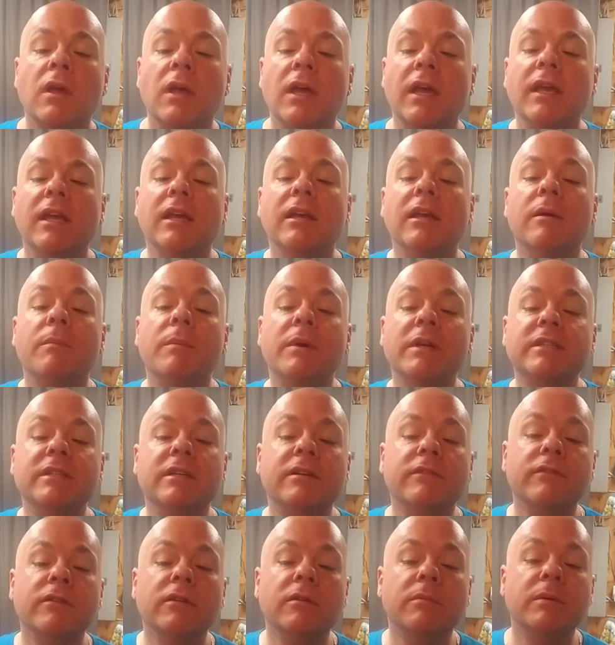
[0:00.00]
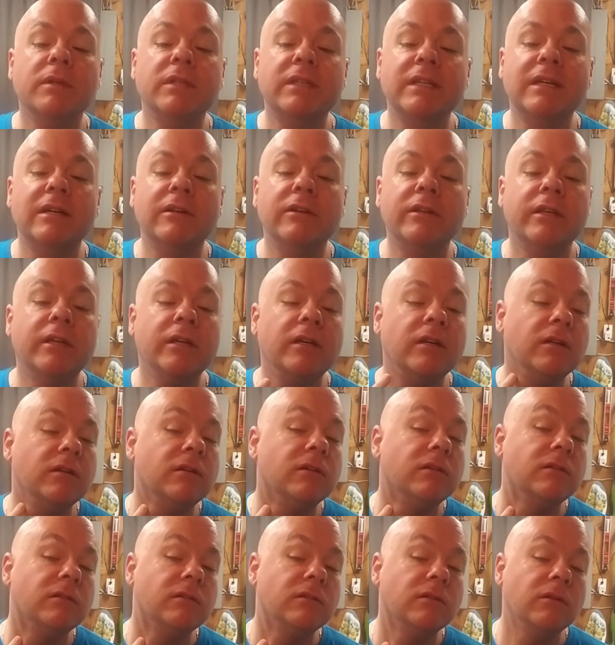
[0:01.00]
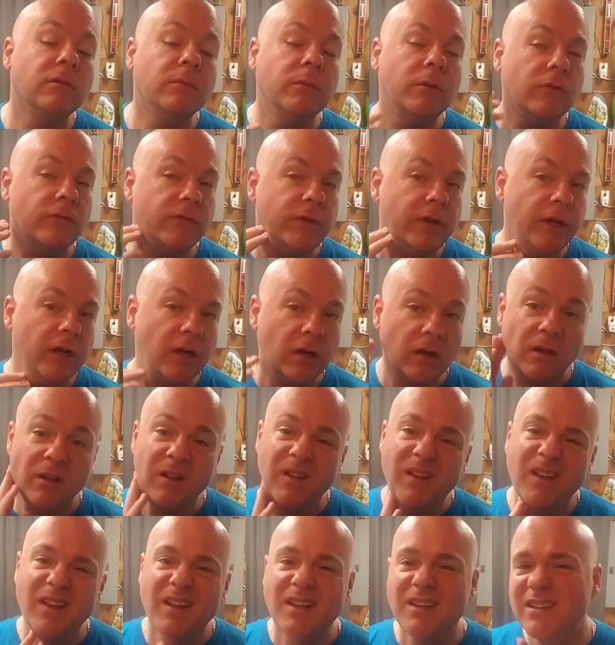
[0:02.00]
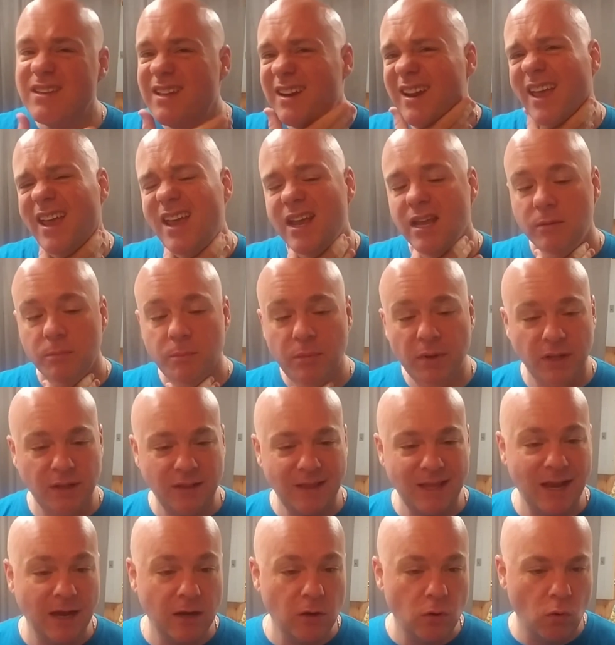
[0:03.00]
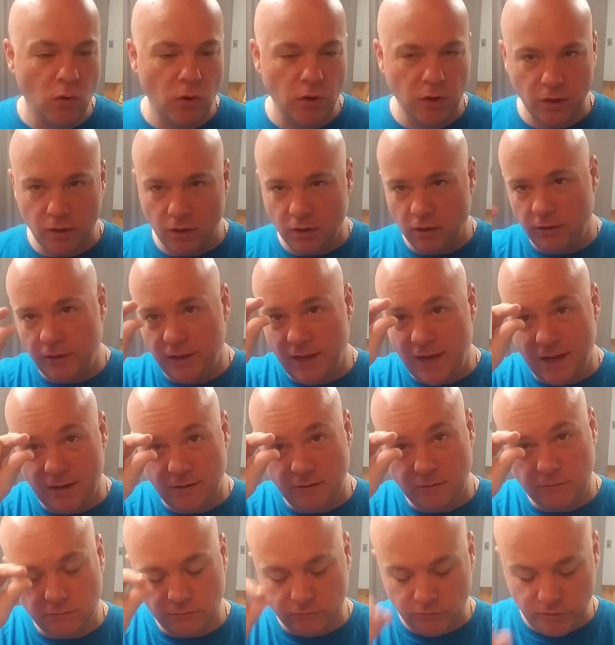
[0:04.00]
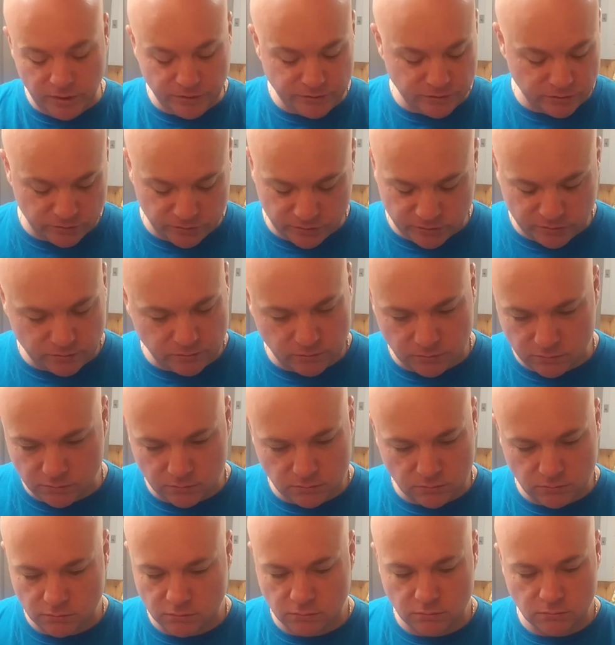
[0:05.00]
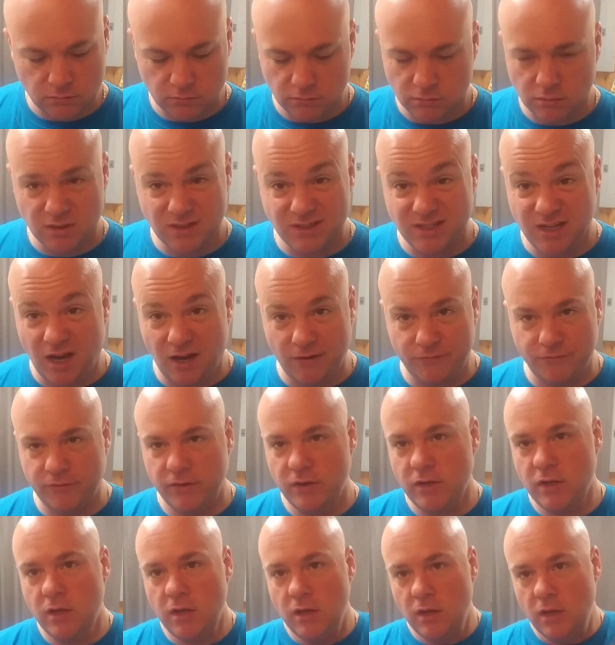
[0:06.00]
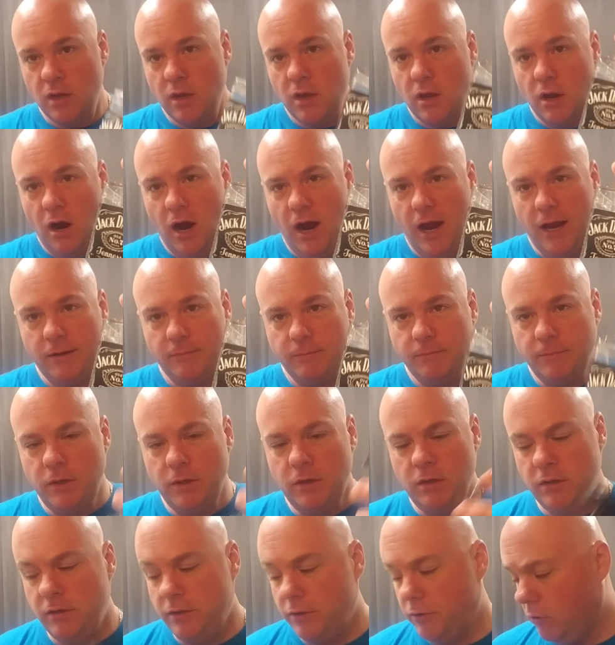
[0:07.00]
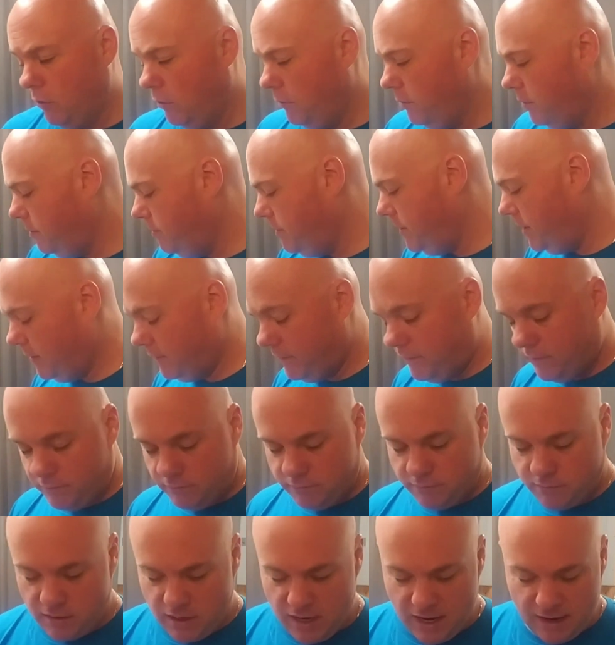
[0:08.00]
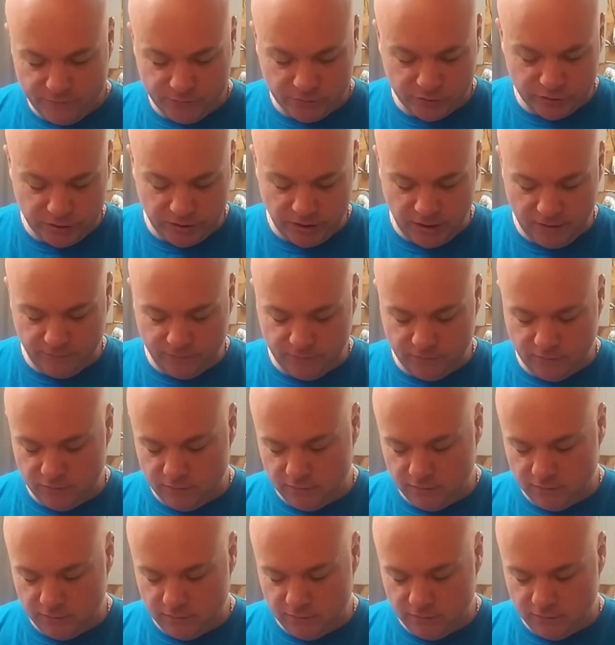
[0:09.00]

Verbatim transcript: I can get myself a little bit down here, a little bit over here today, but that corner on that razor is tough. All right, throw a little bit of aftershave.